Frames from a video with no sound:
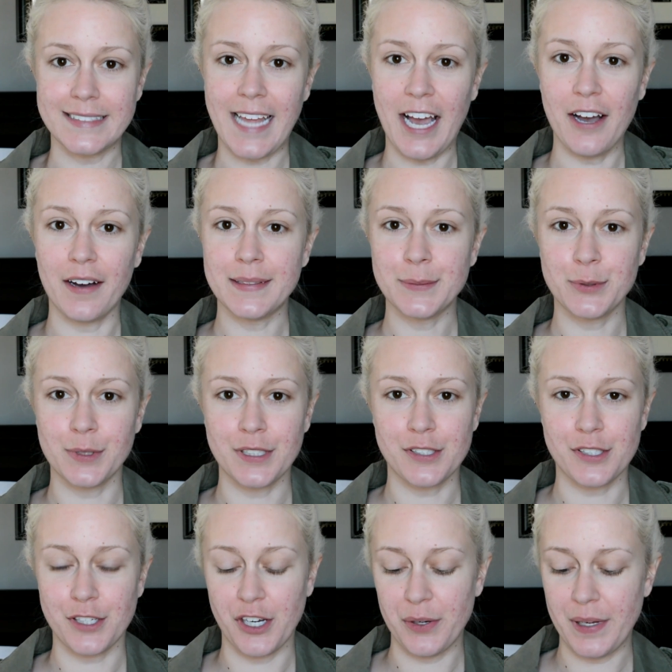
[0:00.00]
Now I'm going
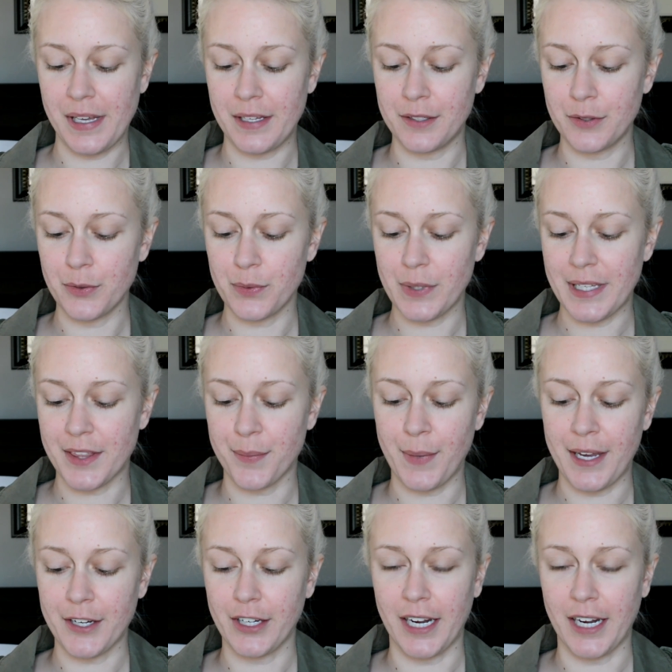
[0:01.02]
to go in with my